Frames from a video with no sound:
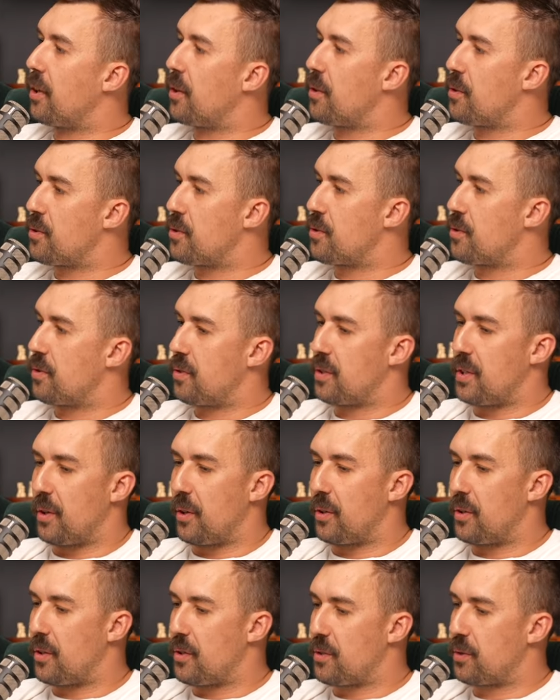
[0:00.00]
those, you
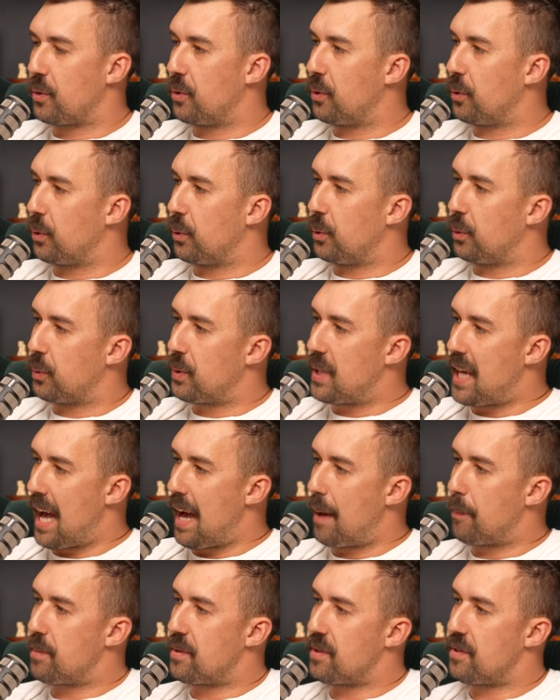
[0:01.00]
know, those Google
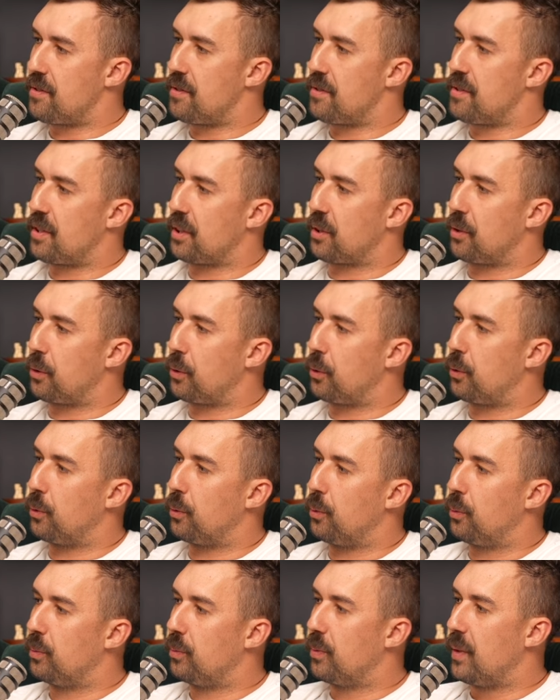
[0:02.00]
taps yeah. to
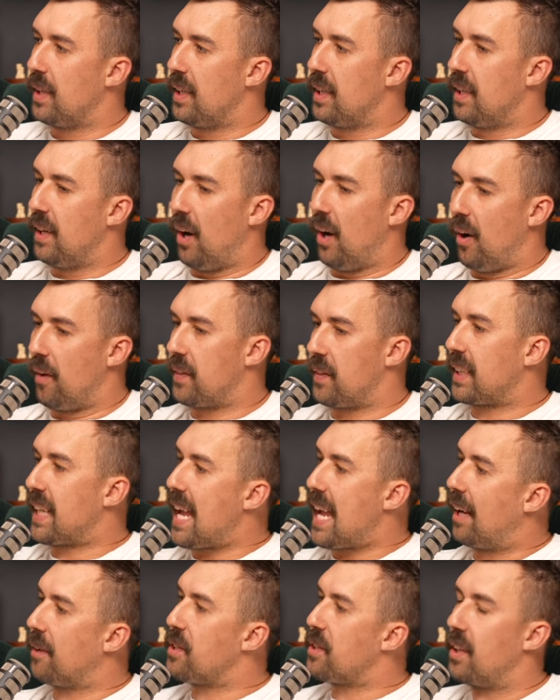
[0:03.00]
Google mm. on the
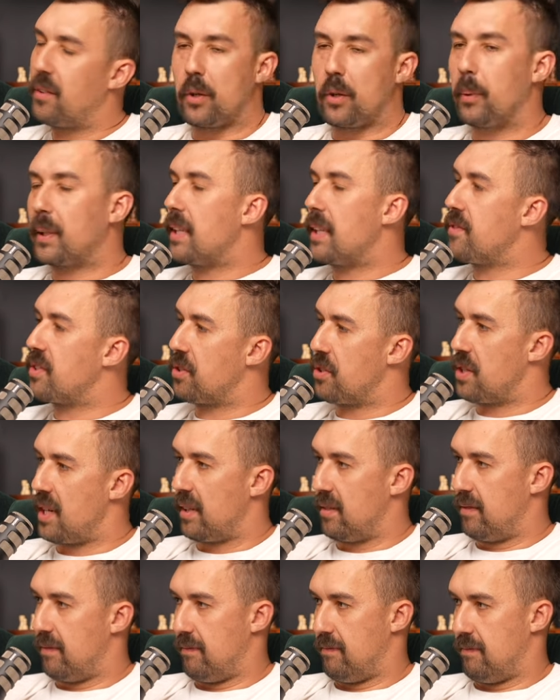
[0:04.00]
counter. No one gives a
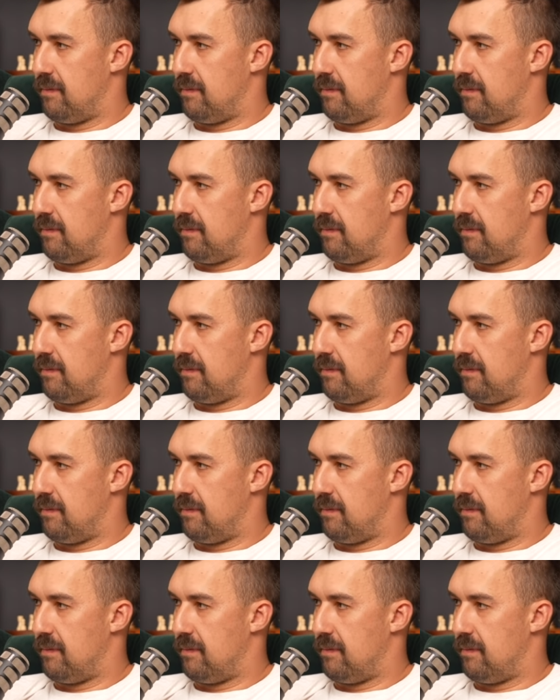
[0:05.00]
shit.